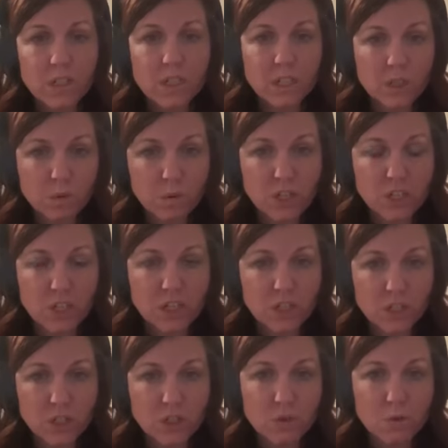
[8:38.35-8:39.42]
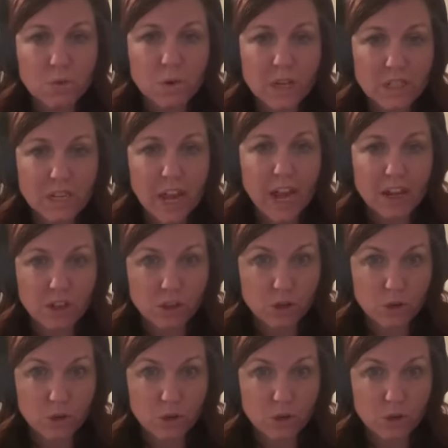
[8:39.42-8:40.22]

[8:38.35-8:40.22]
his witches to attack the